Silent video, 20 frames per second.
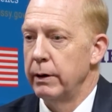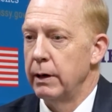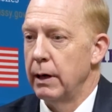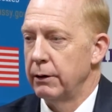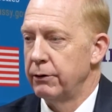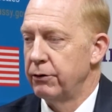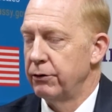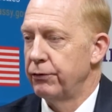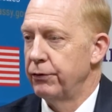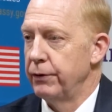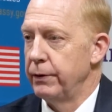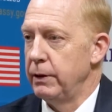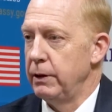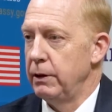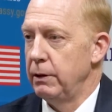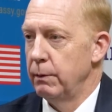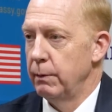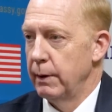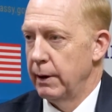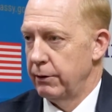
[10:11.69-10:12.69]
not just for the
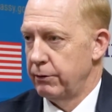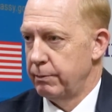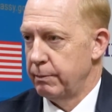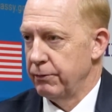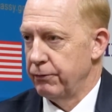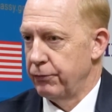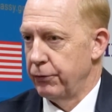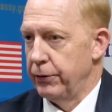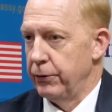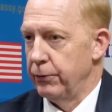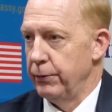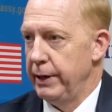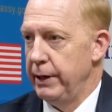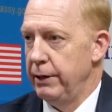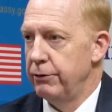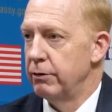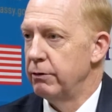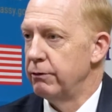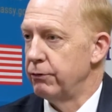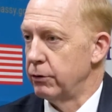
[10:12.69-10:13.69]
U.S., but for the
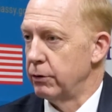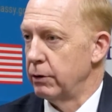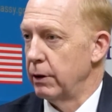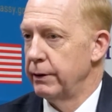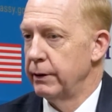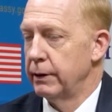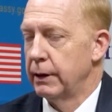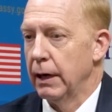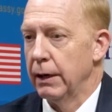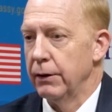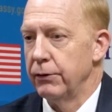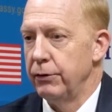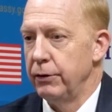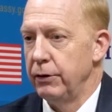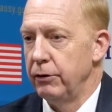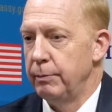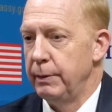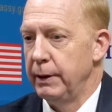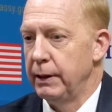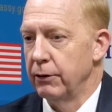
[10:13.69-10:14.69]
region, for other
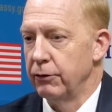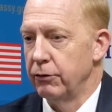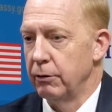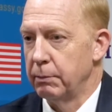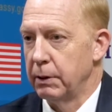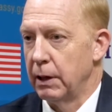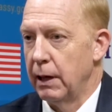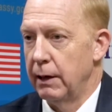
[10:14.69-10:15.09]
countries, because it